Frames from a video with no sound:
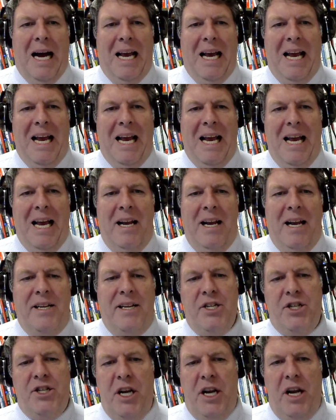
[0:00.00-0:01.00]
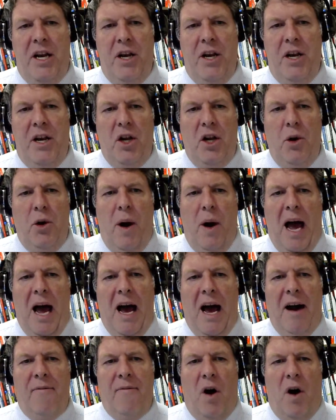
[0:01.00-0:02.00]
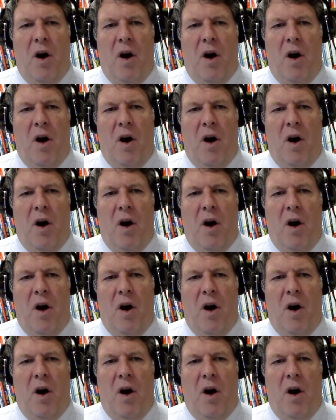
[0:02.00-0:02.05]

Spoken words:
In addition, you have